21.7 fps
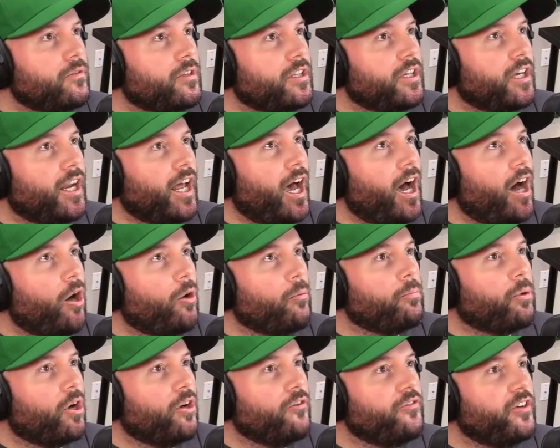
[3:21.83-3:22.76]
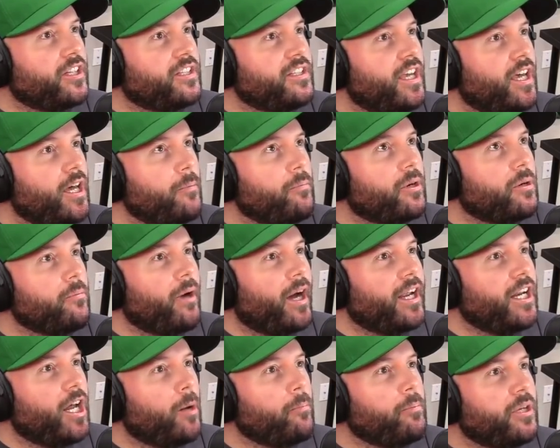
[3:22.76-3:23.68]
Get out. Perfect hit, but it
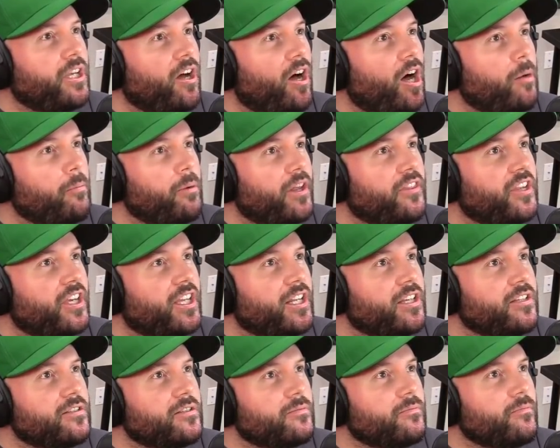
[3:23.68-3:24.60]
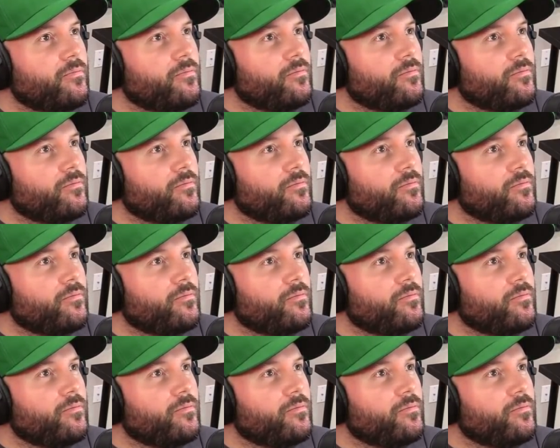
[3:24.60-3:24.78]
might not be gone, but I think it is.